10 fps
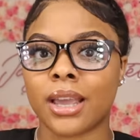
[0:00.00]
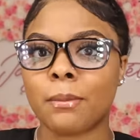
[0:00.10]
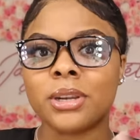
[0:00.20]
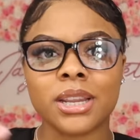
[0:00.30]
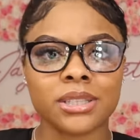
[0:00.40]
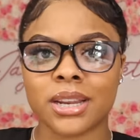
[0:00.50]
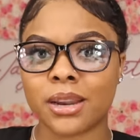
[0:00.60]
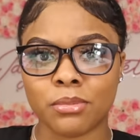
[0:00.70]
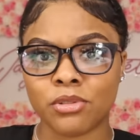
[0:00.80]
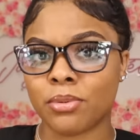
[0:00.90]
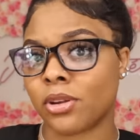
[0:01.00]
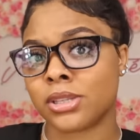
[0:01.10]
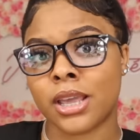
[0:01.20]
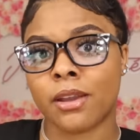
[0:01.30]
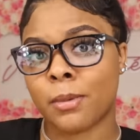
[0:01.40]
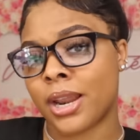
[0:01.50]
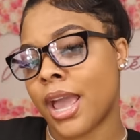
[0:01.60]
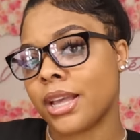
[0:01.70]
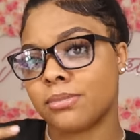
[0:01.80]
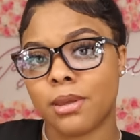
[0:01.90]
I'm a designated beauty person. Everybody
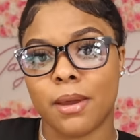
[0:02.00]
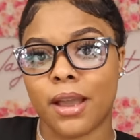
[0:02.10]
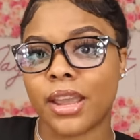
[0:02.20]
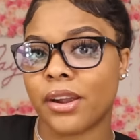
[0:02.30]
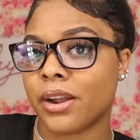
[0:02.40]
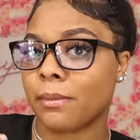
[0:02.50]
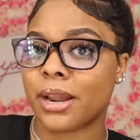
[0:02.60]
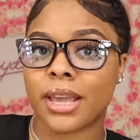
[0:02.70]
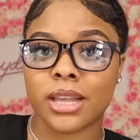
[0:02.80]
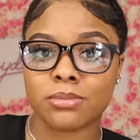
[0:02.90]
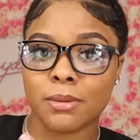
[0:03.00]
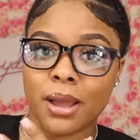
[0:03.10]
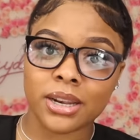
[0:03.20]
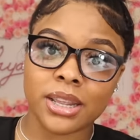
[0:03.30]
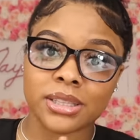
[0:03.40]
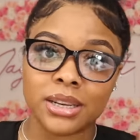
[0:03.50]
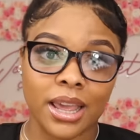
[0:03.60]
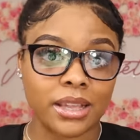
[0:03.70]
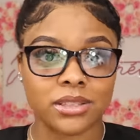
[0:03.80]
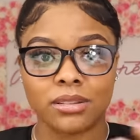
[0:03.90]
asks me about hair. Everybody asks me about this and
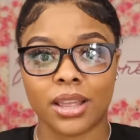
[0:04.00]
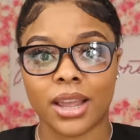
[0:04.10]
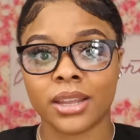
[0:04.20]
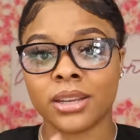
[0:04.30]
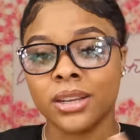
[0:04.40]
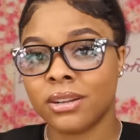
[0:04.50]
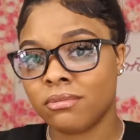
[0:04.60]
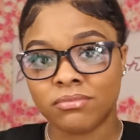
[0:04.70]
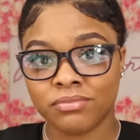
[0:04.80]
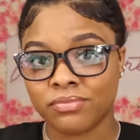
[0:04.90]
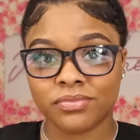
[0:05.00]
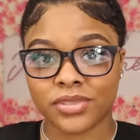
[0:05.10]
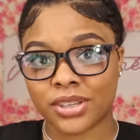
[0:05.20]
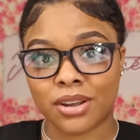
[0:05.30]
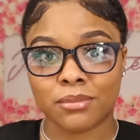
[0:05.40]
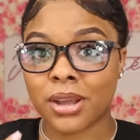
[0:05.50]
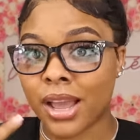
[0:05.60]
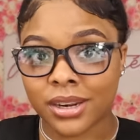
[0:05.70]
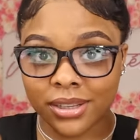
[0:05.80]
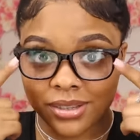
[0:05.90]
that. So, like, you know, I'm
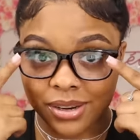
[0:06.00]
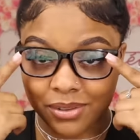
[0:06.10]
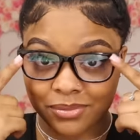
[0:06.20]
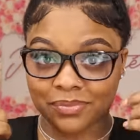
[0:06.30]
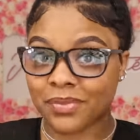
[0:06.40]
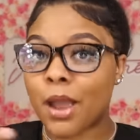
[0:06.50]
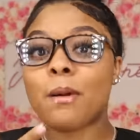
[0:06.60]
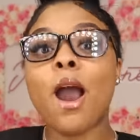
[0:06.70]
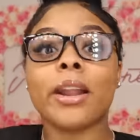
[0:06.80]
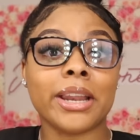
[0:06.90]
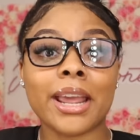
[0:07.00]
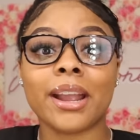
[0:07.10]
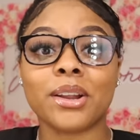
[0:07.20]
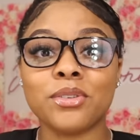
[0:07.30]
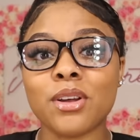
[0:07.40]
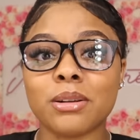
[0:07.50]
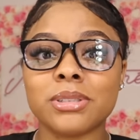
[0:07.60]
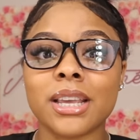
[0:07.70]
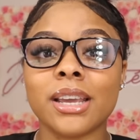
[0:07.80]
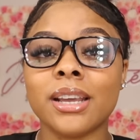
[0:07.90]
kind of, you know, I'm already there. You know what I'm
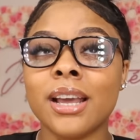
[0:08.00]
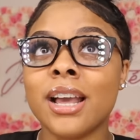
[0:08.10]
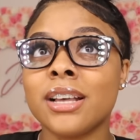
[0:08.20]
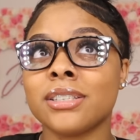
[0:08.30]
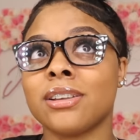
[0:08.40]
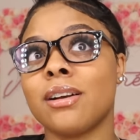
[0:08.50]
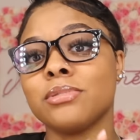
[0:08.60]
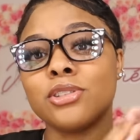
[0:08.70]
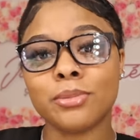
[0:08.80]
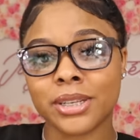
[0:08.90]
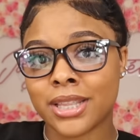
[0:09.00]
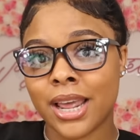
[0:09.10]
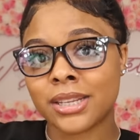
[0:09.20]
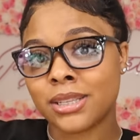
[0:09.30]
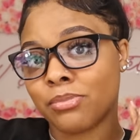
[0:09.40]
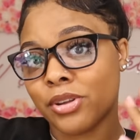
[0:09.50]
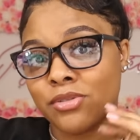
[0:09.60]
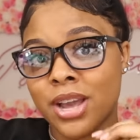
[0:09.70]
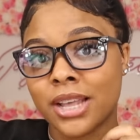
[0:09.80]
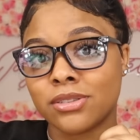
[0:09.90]
saying? So I'm super excited to bring
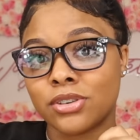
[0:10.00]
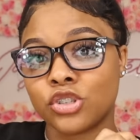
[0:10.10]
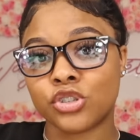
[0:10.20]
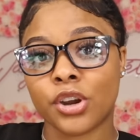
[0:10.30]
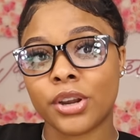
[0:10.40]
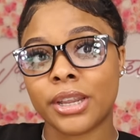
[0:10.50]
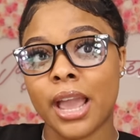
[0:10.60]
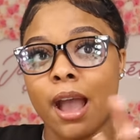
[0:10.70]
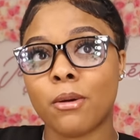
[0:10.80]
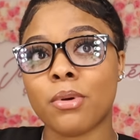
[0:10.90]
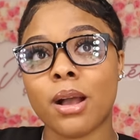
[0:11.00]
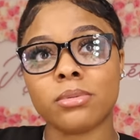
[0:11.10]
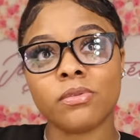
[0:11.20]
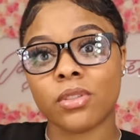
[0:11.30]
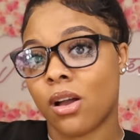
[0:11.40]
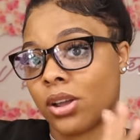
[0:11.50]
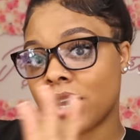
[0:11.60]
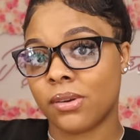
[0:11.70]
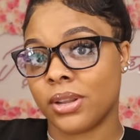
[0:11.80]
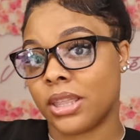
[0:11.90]
you guys on this journey. I'll probably vlog
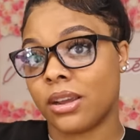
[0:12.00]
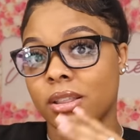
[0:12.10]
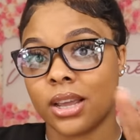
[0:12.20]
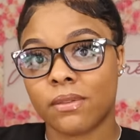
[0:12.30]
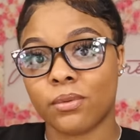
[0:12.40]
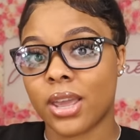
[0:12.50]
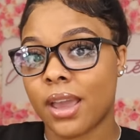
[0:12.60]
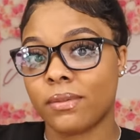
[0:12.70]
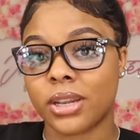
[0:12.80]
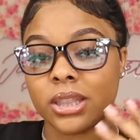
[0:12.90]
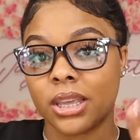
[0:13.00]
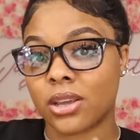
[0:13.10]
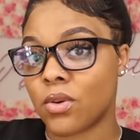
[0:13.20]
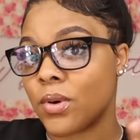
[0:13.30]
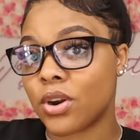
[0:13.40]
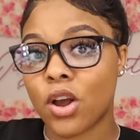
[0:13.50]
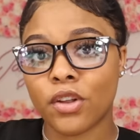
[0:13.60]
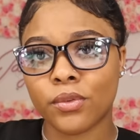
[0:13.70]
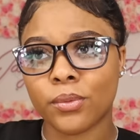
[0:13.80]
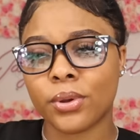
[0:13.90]
here and there, like if we have anything going
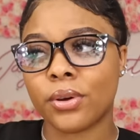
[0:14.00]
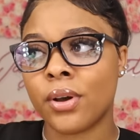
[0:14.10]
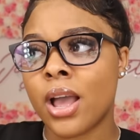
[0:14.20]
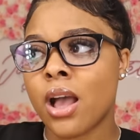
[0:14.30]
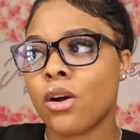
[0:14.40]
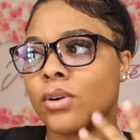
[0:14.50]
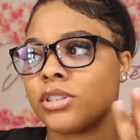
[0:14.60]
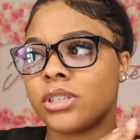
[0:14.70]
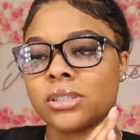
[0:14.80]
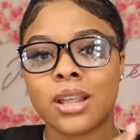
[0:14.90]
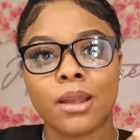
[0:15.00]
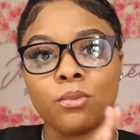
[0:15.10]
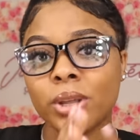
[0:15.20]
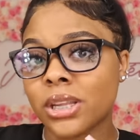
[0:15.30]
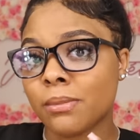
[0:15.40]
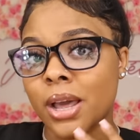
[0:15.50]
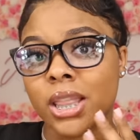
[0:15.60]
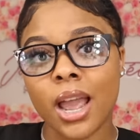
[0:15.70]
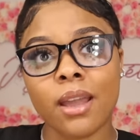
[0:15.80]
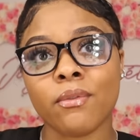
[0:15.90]
on for real, or just like week in my
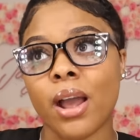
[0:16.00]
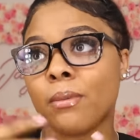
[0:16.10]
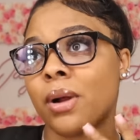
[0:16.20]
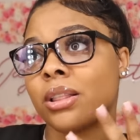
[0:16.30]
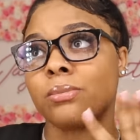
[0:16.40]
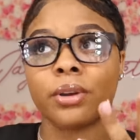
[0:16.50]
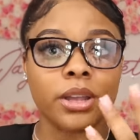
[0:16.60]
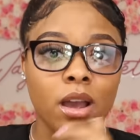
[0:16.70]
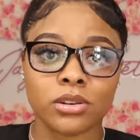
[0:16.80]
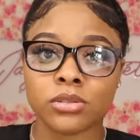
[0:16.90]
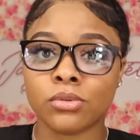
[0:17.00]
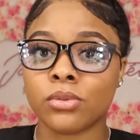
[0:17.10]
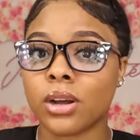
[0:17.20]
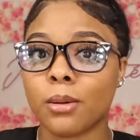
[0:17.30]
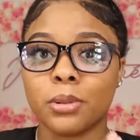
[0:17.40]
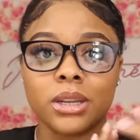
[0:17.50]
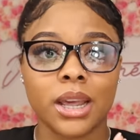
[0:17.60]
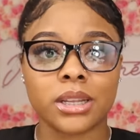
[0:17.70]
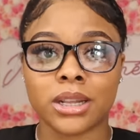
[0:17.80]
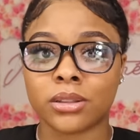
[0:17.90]
life, I'll probably bring y'all to school a couple of
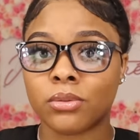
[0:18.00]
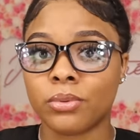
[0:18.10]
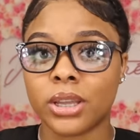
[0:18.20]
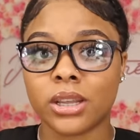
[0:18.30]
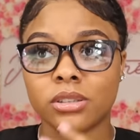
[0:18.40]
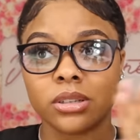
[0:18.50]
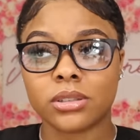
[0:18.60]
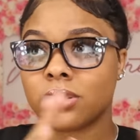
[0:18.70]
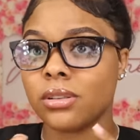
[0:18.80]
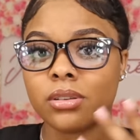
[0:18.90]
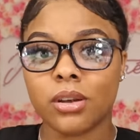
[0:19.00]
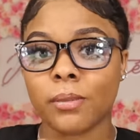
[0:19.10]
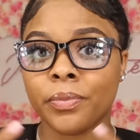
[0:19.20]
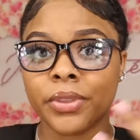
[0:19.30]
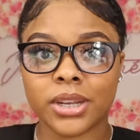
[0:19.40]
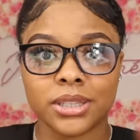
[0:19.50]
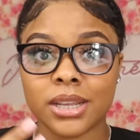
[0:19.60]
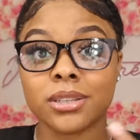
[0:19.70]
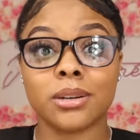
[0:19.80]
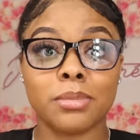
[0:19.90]
days out the week and just, you know, because
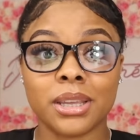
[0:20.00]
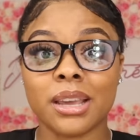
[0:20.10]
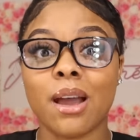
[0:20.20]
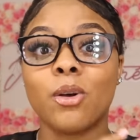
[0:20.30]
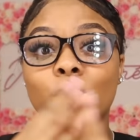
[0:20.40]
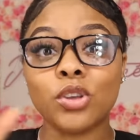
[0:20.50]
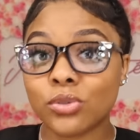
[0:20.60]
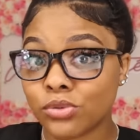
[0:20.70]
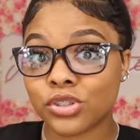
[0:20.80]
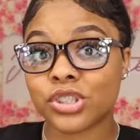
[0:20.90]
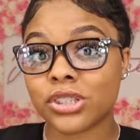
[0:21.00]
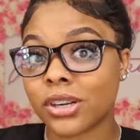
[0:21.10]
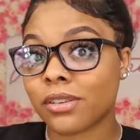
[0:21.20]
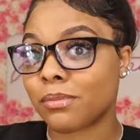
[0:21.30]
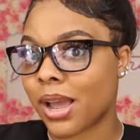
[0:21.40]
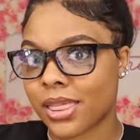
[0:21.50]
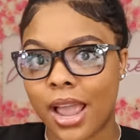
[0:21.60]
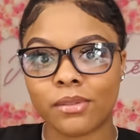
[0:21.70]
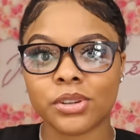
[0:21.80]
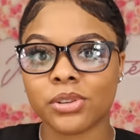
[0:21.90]
that's going to be a huge chunk of my
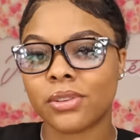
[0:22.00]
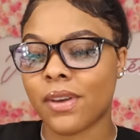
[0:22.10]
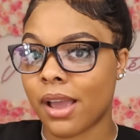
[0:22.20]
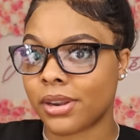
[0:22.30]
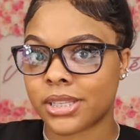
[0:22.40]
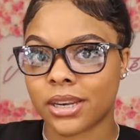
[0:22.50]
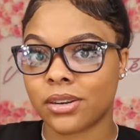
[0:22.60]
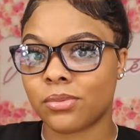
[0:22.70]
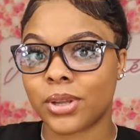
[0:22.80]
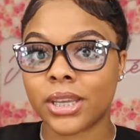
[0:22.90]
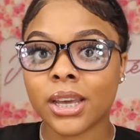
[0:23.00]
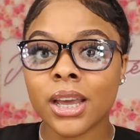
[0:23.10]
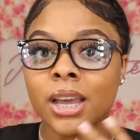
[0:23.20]
life, literally 5 days out of the week.